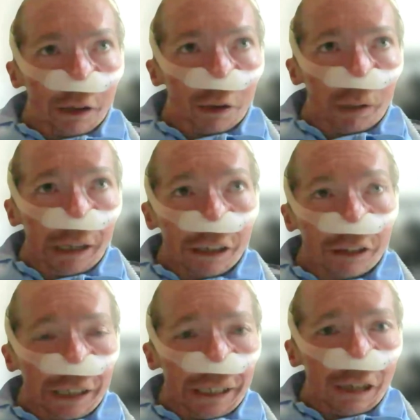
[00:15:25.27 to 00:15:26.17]
the way I
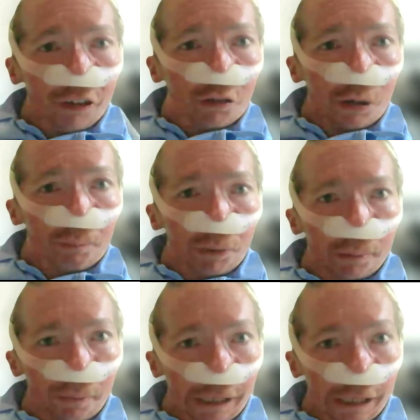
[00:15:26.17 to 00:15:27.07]
did it is
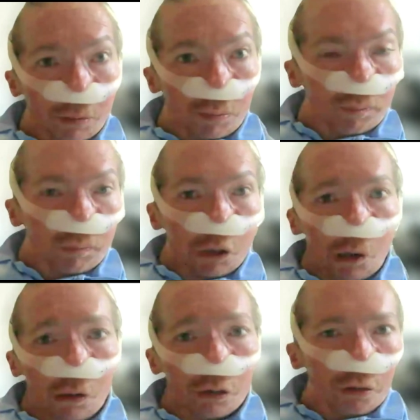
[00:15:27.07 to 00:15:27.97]
probably
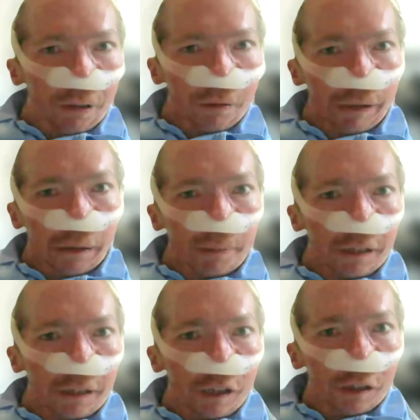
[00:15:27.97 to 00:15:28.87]
not to be
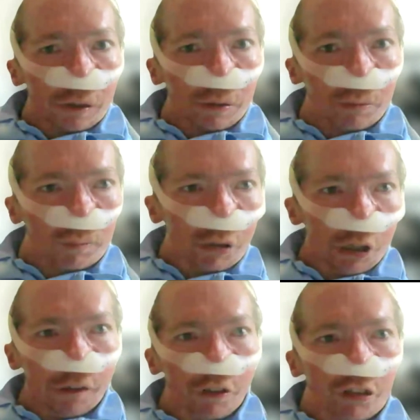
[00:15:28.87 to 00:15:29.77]
recommended.
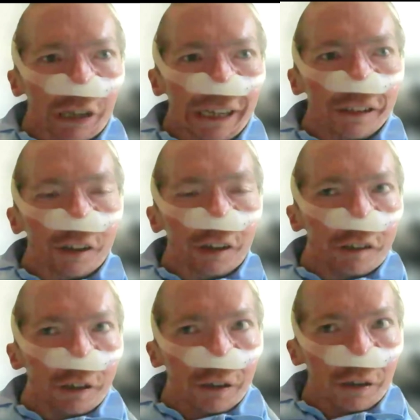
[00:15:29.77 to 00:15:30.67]
The
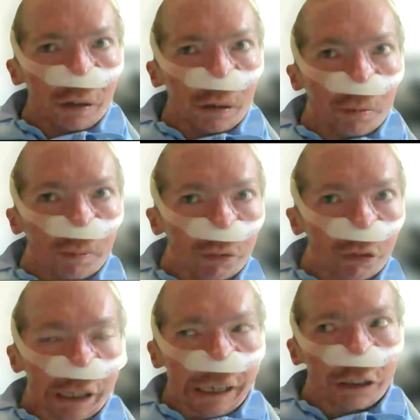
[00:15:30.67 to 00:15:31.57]

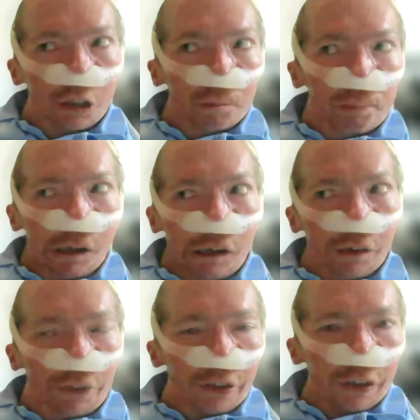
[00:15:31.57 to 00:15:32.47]
standard
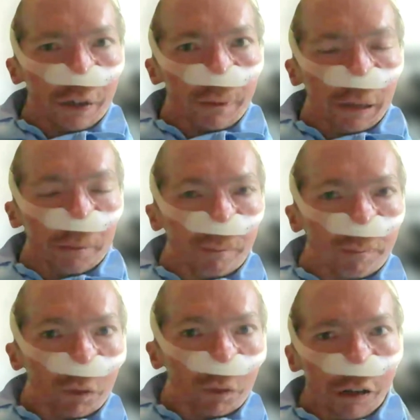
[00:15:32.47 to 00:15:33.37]
path,
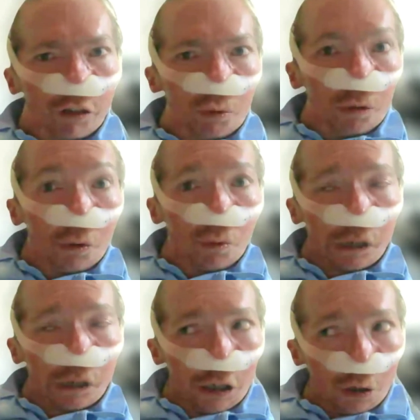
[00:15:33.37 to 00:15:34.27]
as you will all
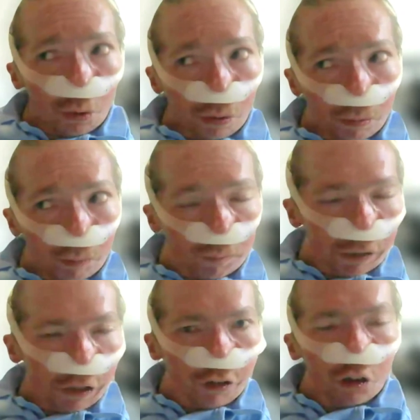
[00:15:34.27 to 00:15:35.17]
know,
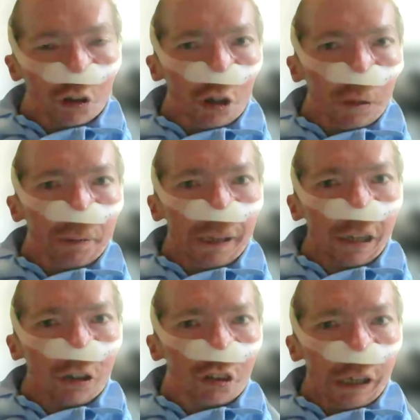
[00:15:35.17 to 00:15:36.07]
is you do your
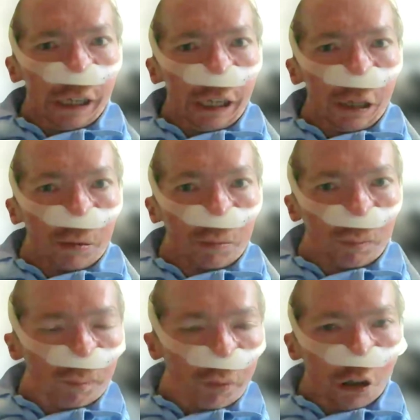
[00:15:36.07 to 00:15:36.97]
PhD,
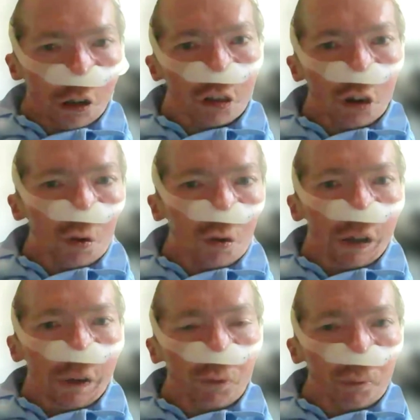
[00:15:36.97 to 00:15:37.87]
you do
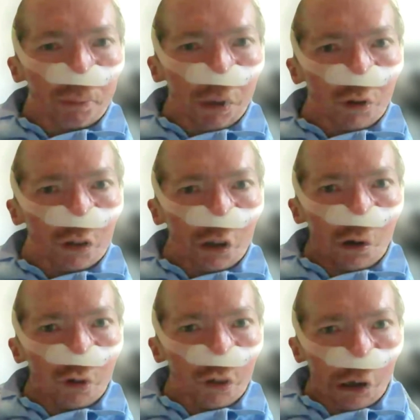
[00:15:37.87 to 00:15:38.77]
several
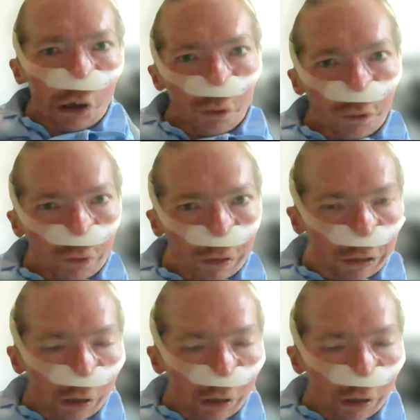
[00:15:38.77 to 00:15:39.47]
postdocs of